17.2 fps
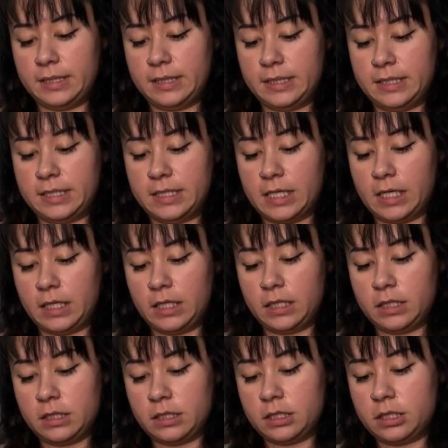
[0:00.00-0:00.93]
Dang
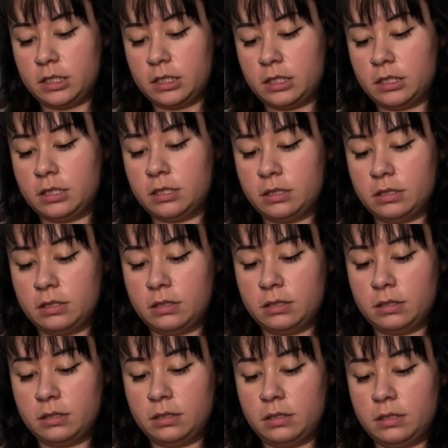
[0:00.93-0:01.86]
it.
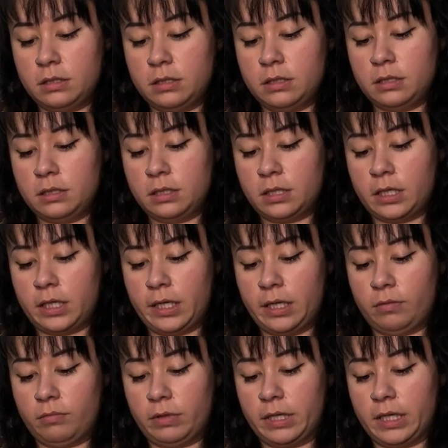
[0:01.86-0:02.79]
Hate
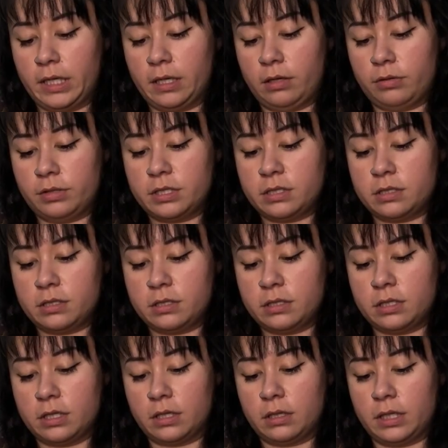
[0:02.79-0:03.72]
it when they get all
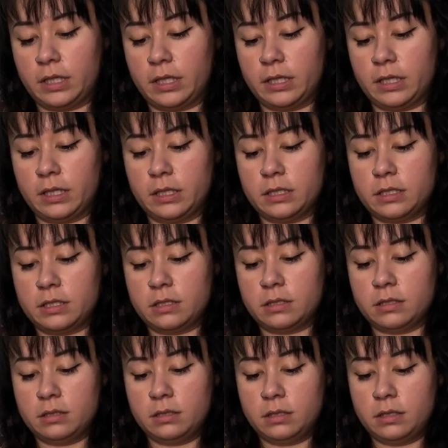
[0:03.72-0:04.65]
stuck like this.
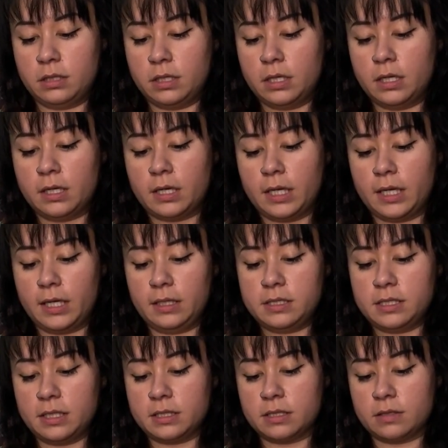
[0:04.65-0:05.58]
I guess
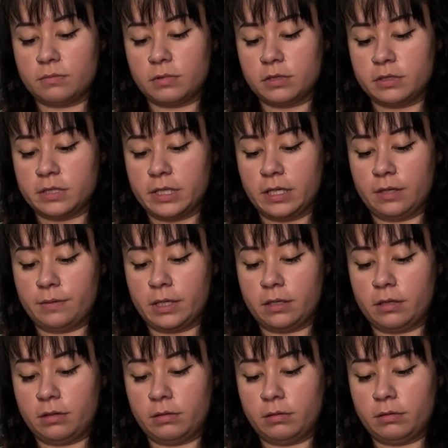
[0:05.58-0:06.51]
that's the worst thing
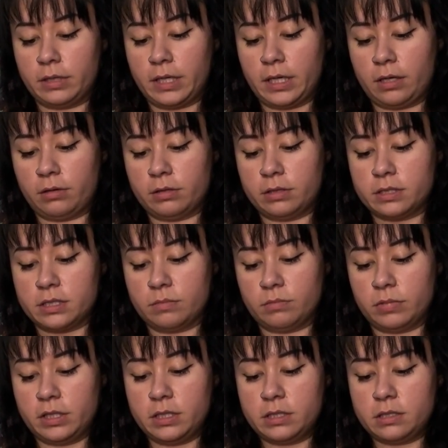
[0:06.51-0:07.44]
about Karen
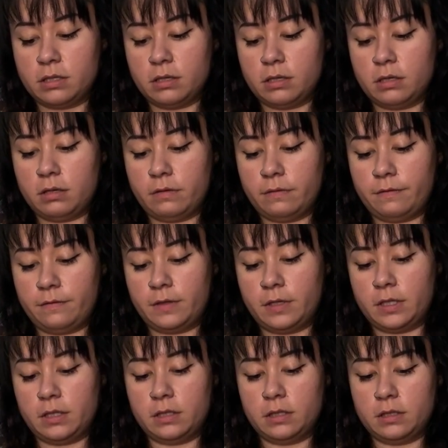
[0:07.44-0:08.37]
Simply Soft
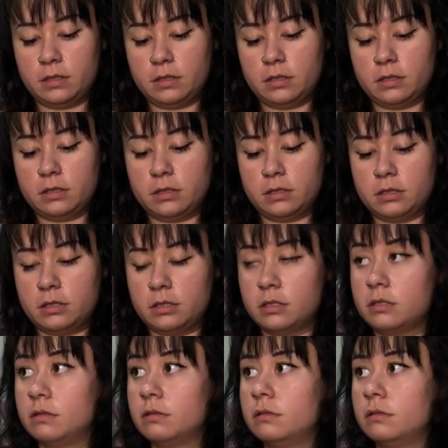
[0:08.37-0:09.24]
is